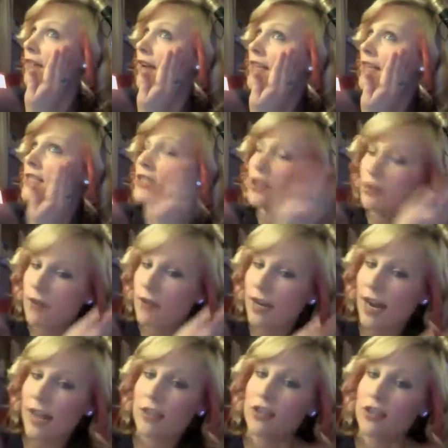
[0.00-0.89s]
face, you
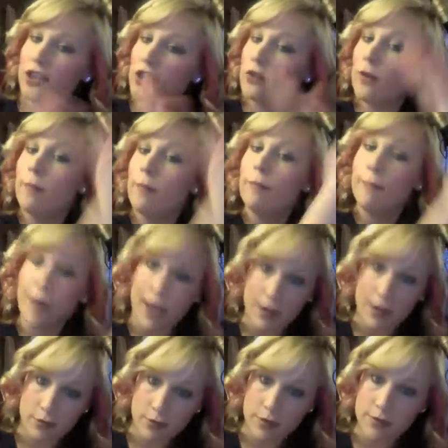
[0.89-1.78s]
can actually do it
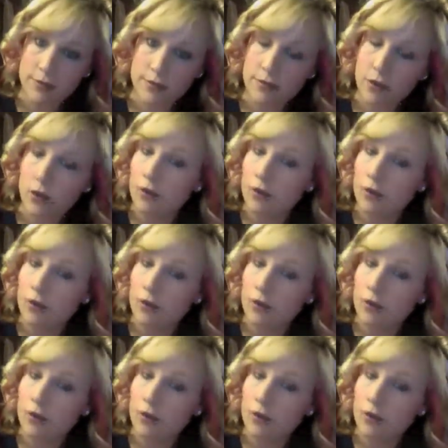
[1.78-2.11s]
backwards,